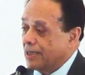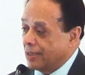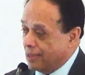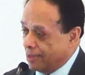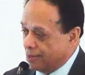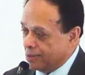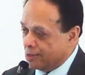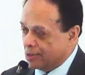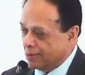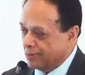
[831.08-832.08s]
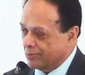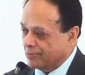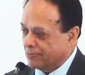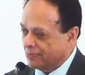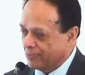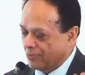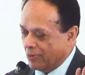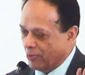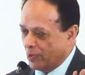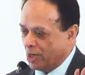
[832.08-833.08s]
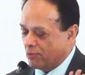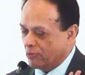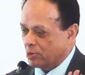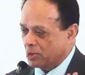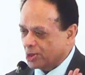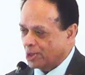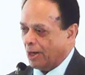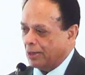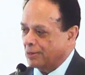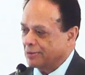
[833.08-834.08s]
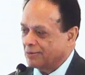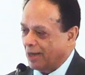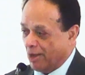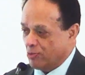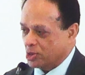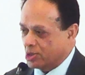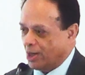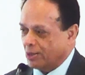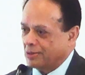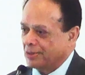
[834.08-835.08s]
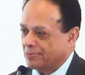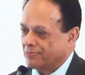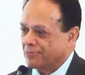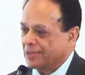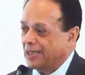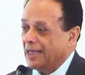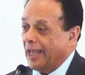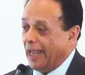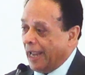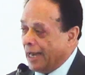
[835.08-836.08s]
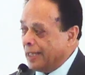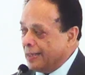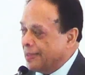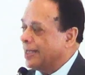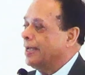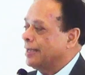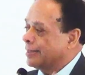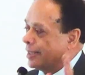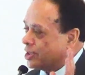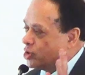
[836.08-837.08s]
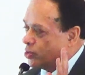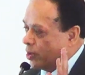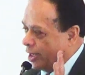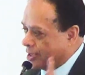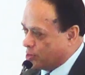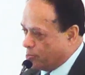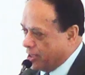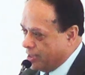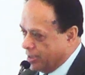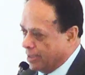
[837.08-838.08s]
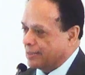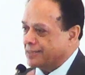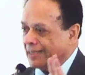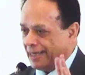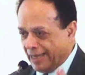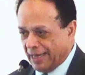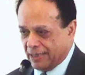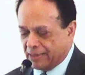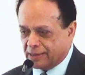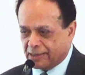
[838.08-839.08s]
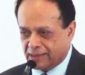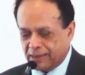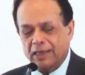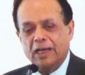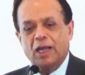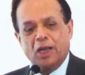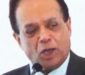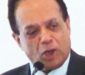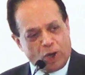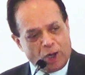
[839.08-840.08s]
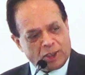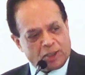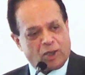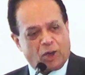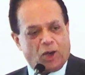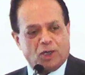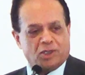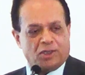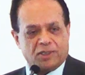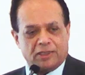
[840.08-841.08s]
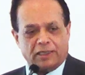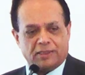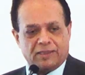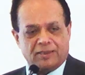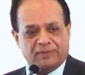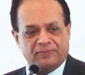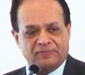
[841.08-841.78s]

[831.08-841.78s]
is, wait for the shock, I was shocked. Anything that you experience is not consciousness.